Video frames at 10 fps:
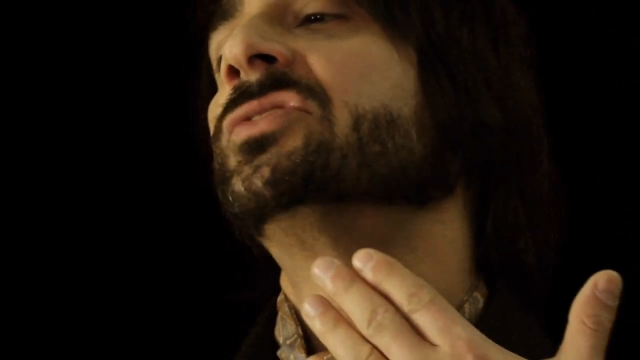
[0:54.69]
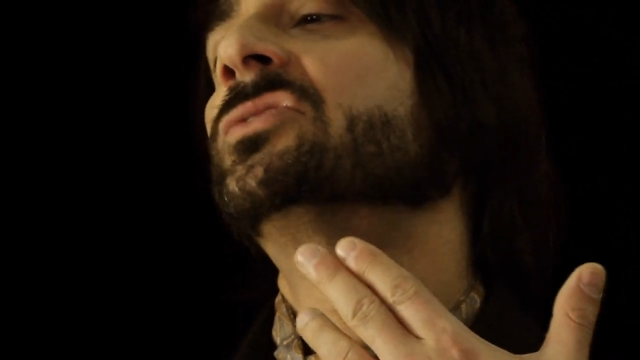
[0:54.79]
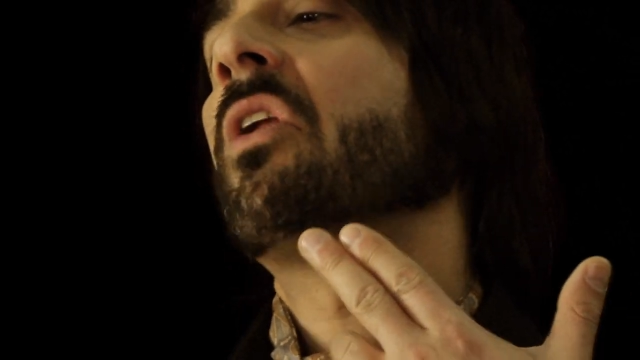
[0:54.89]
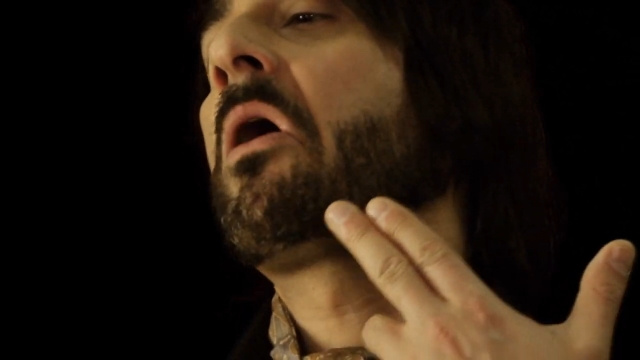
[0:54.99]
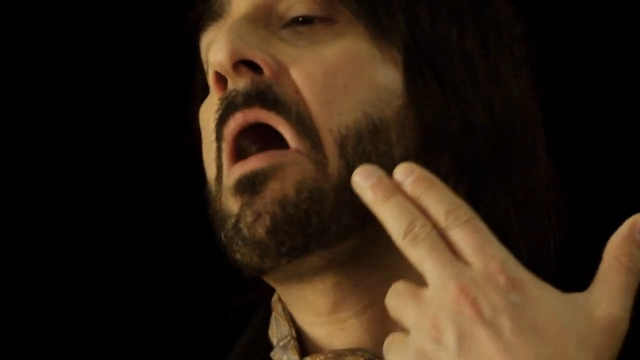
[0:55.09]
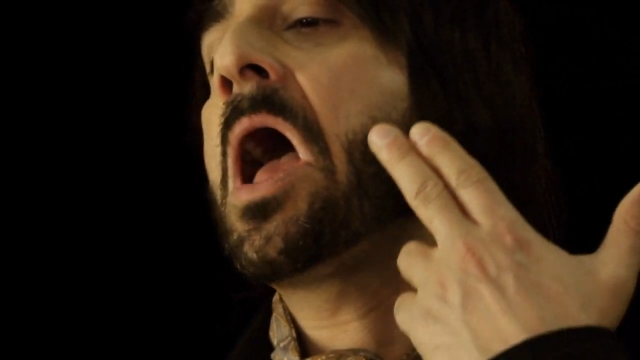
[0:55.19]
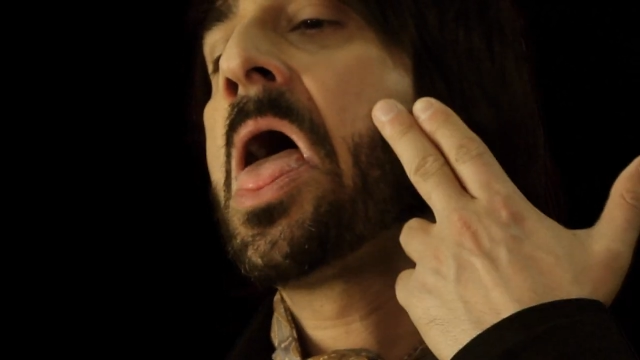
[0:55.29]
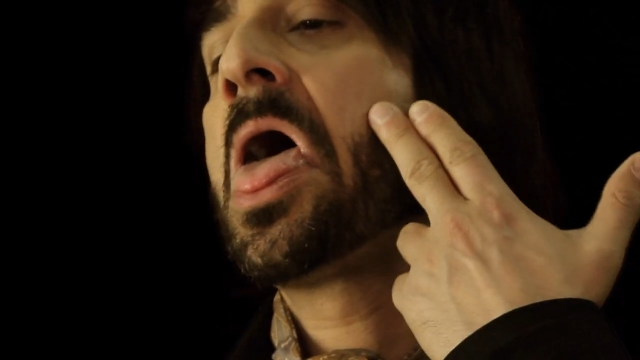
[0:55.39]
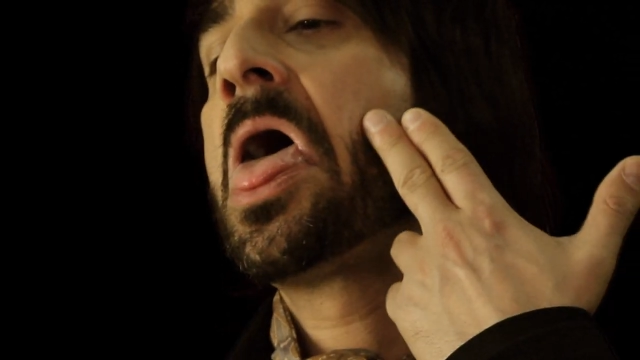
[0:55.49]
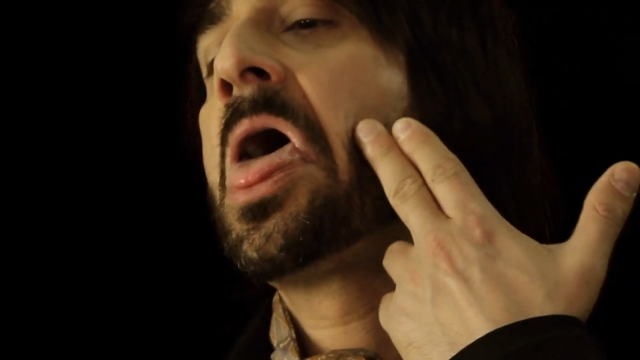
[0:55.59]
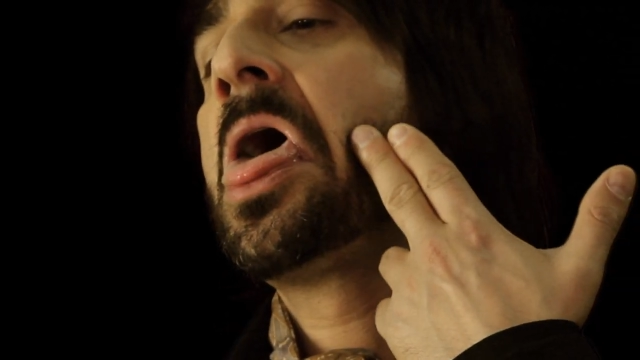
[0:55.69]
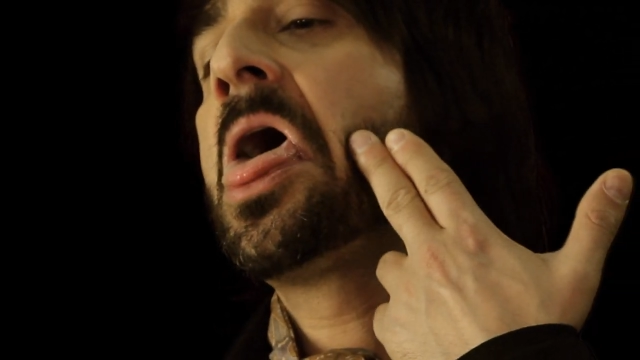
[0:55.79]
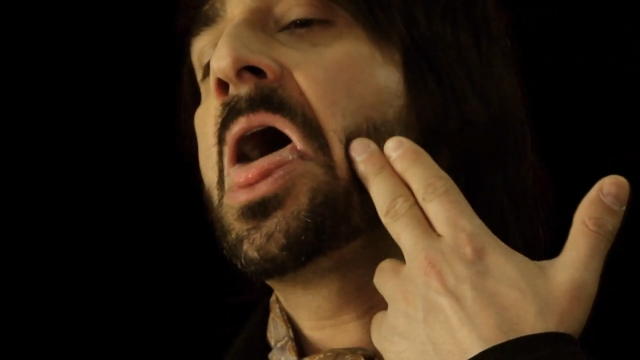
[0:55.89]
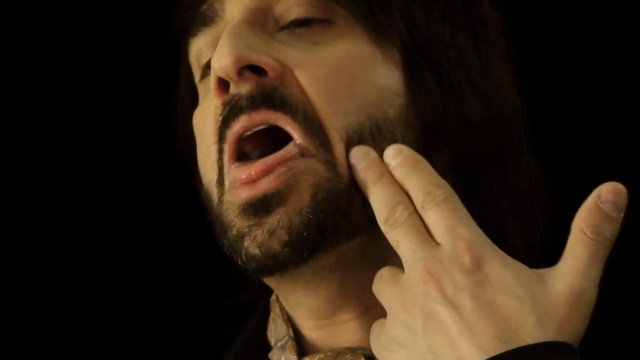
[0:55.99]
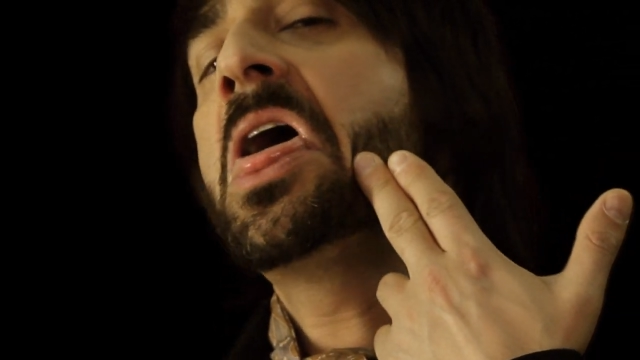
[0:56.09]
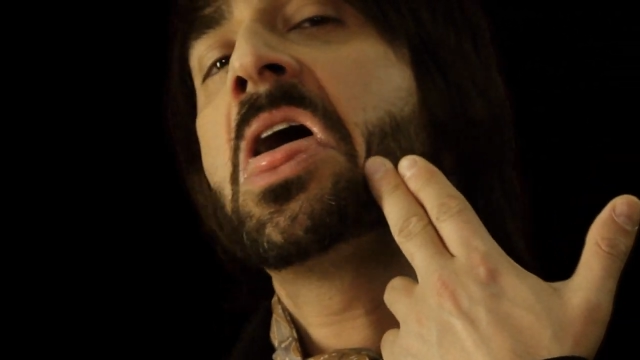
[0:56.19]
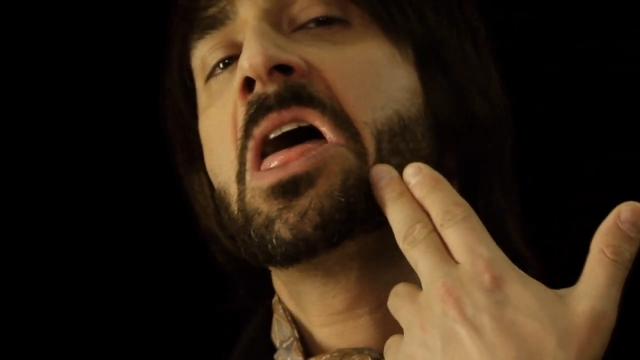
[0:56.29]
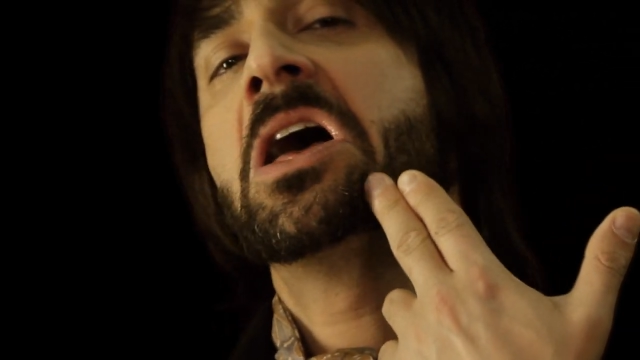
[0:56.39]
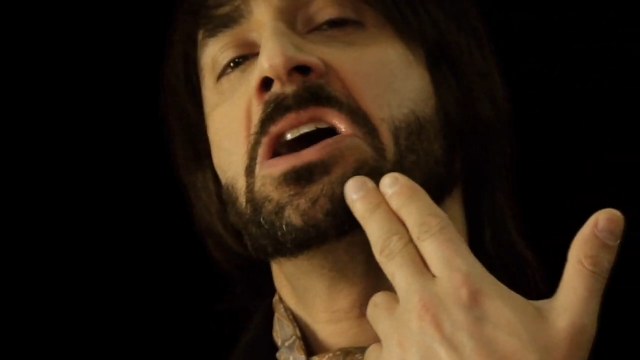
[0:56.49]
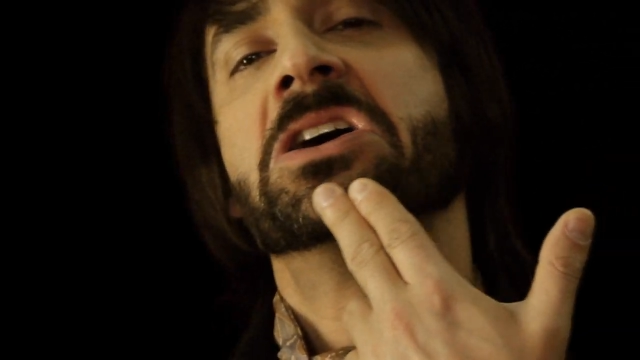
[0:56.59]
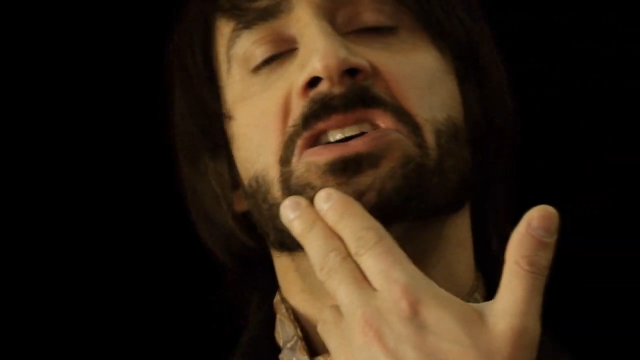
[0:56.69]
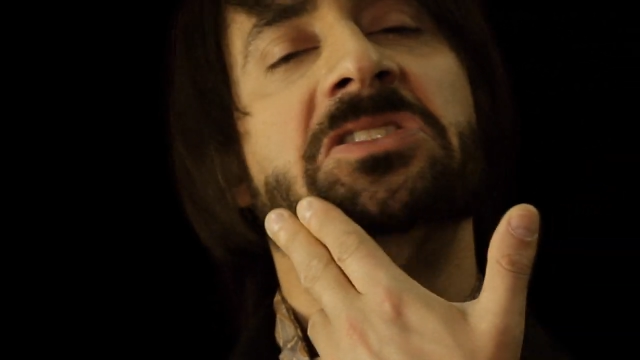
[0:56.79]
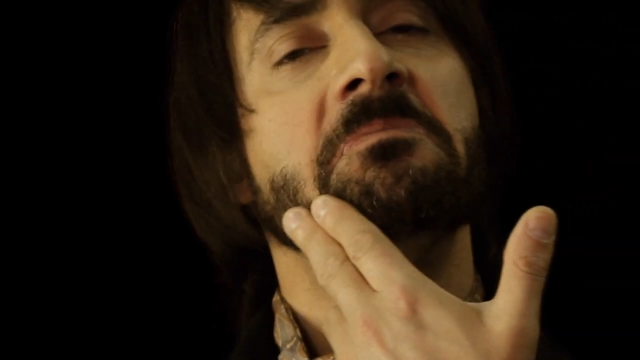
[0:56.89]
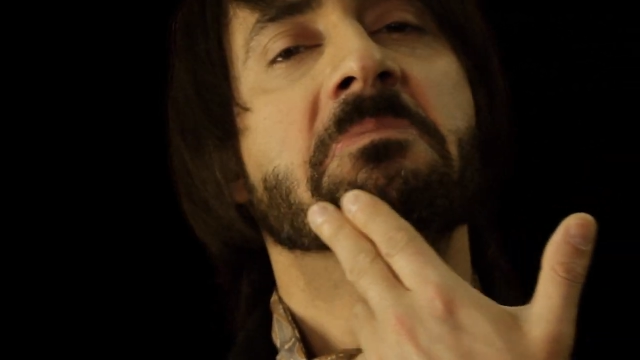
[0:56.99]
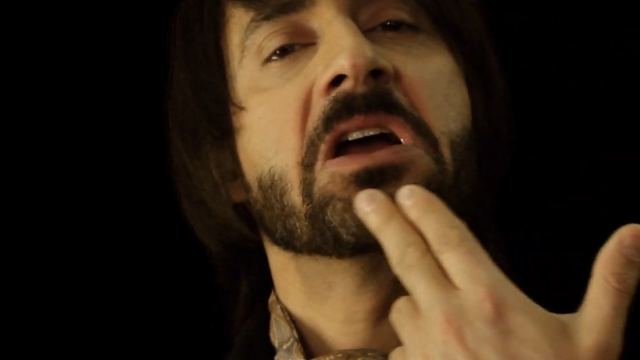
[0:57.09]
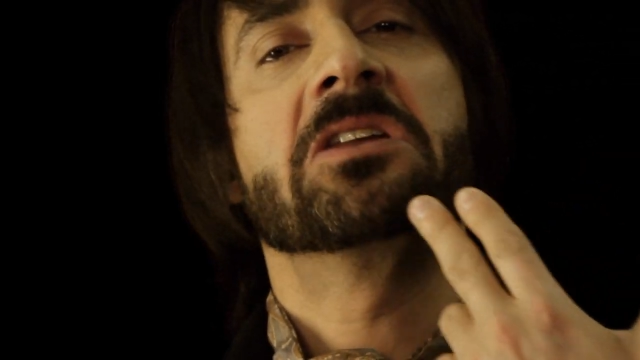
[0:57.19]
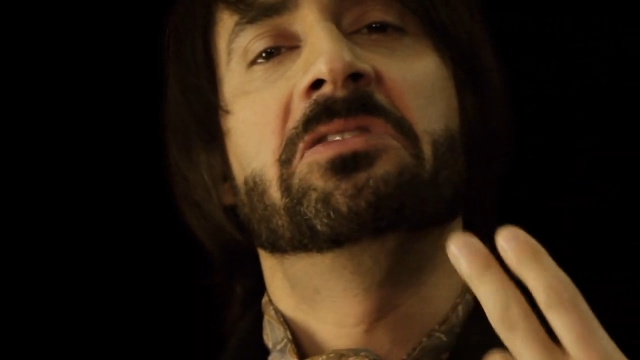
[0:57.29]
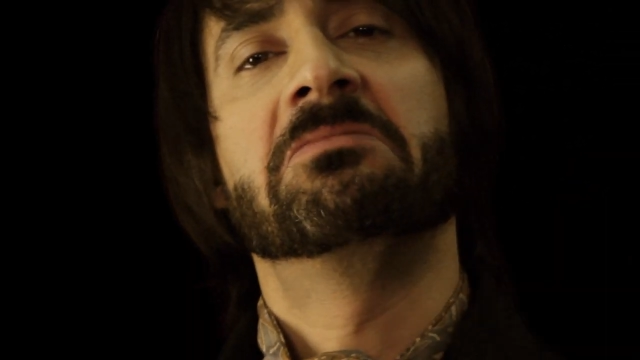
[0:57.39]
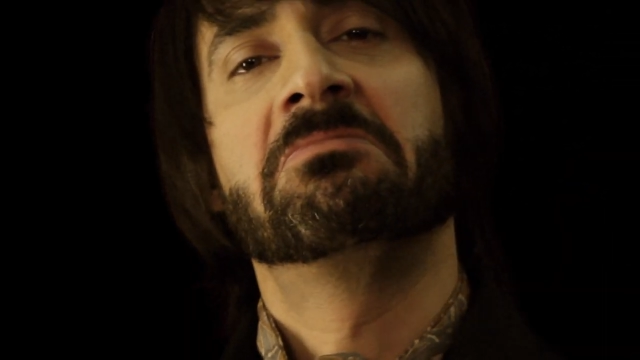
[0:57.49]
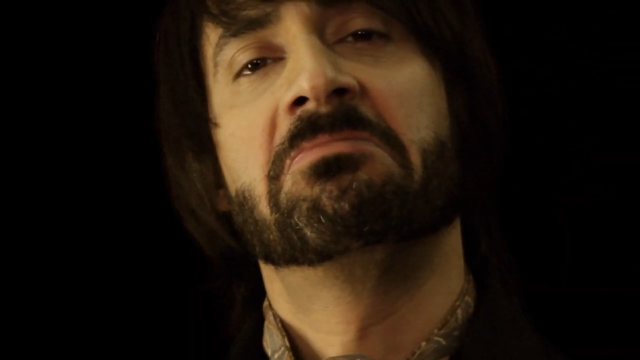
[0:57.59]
at this, look, huh? Huh? It's a beard.